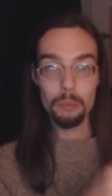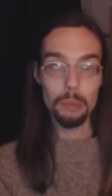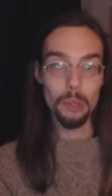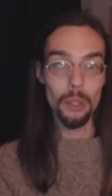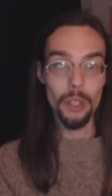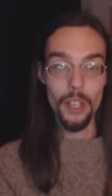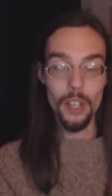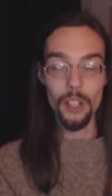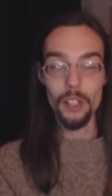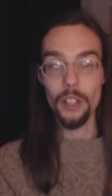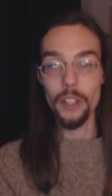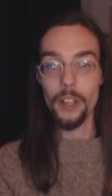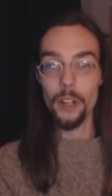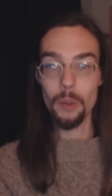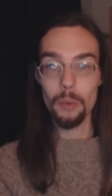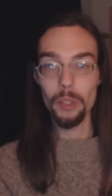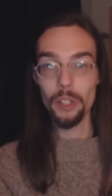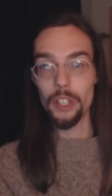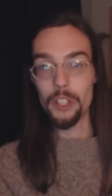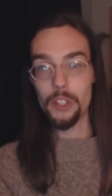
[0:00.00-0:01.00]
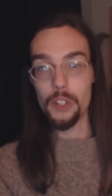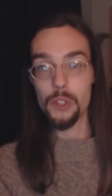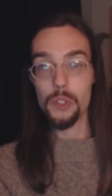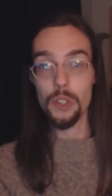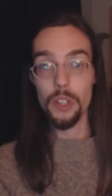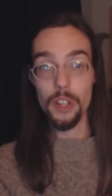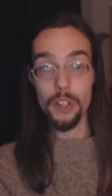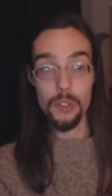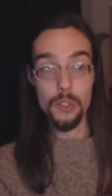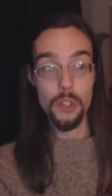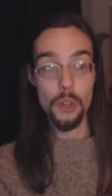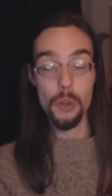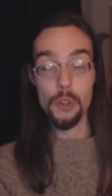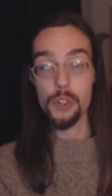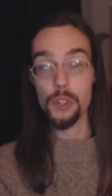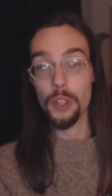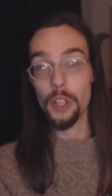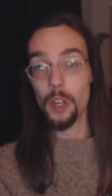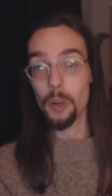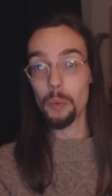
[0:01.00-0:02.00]
politically or religiously or
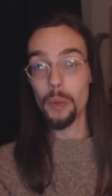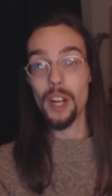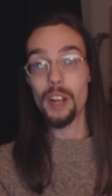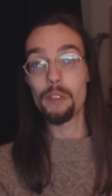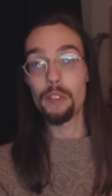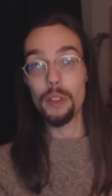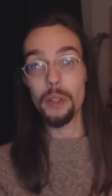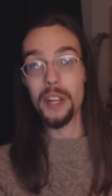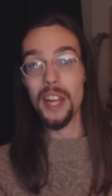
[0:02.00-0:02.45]
socially or whatever,